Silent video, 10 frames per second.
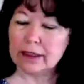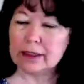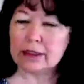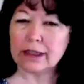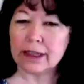
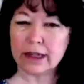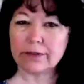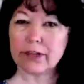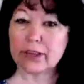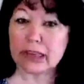and stay
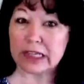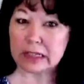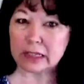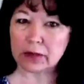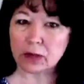out of the
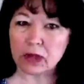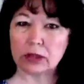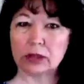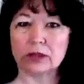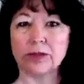thinking
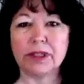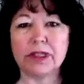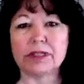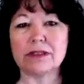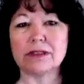world,
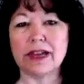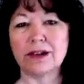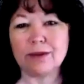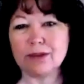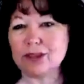because
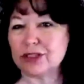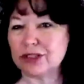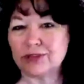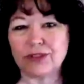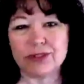that will
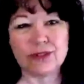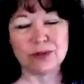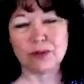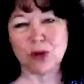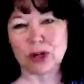just
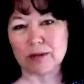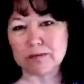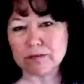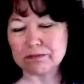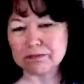confuse you more.